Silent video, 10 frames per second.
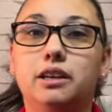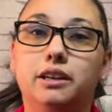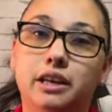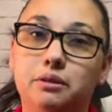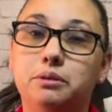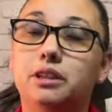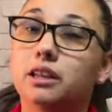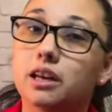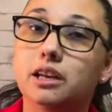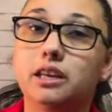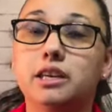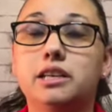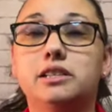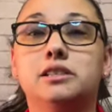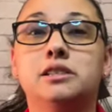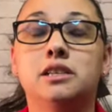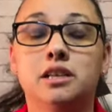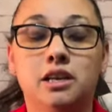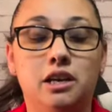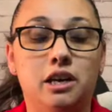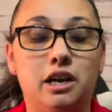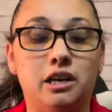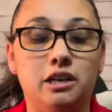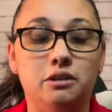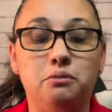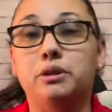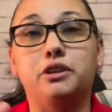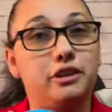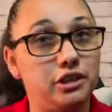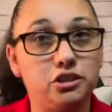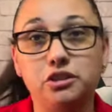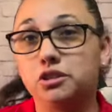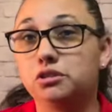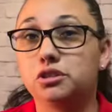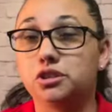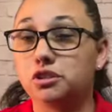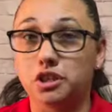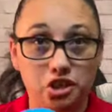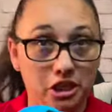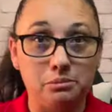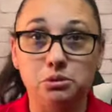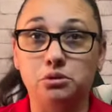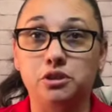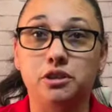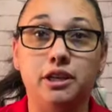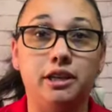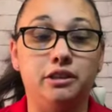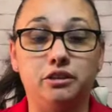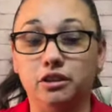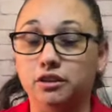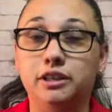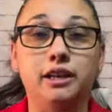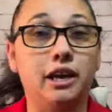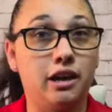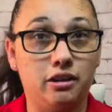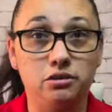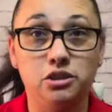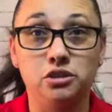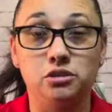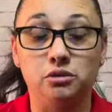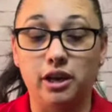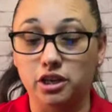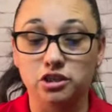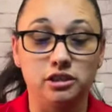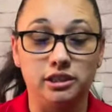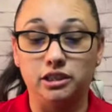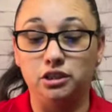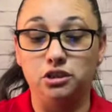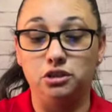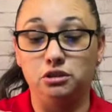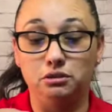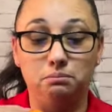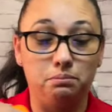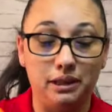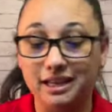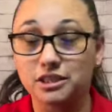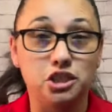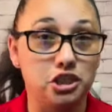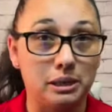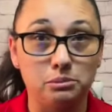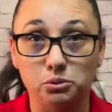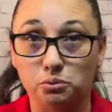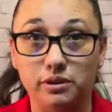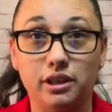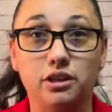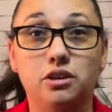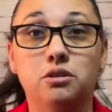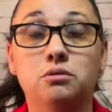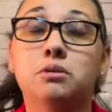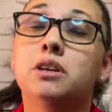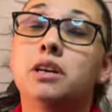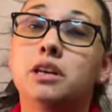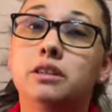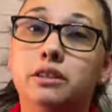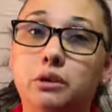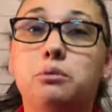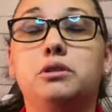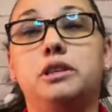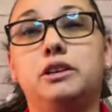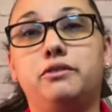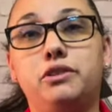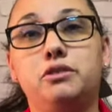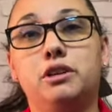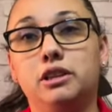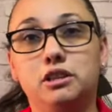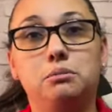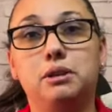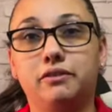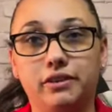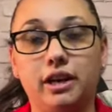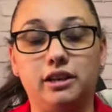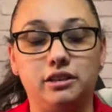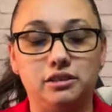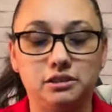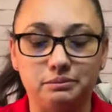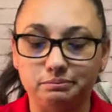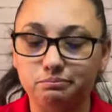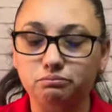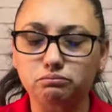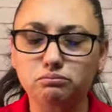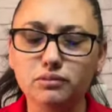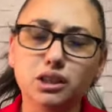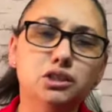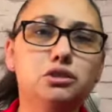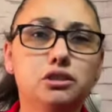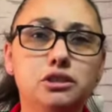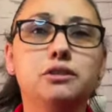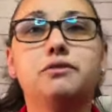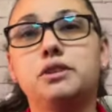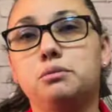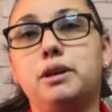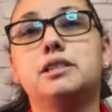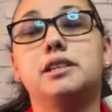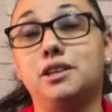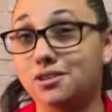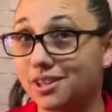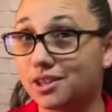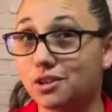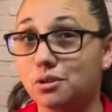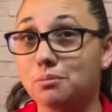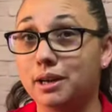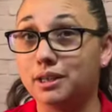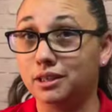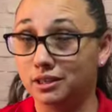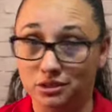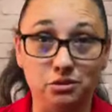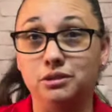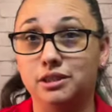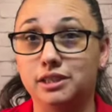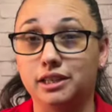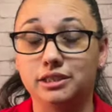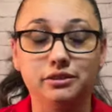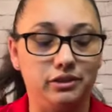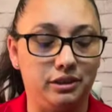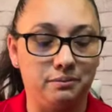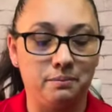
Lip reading: Now with a lot of kids, when they're introduced to the shape sorter and they're learning how to actually place the shapes where they go, they will need a little bit of guidance. So there's a few ways that you could go by doing this activity.